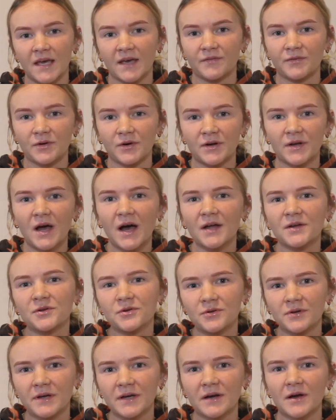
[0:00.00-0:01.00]
If you are not
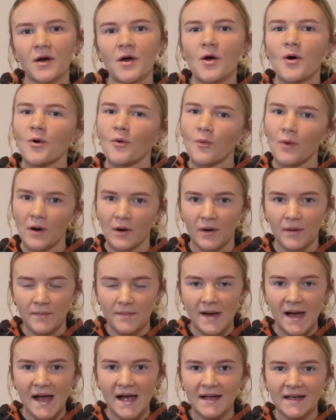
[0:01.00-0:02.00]
new here, welcome
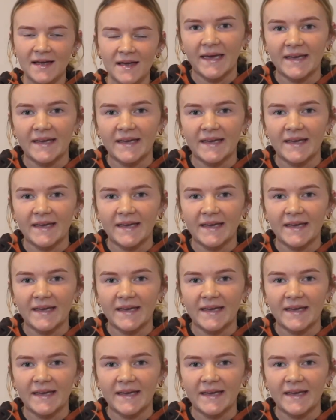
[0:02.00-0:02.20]
back.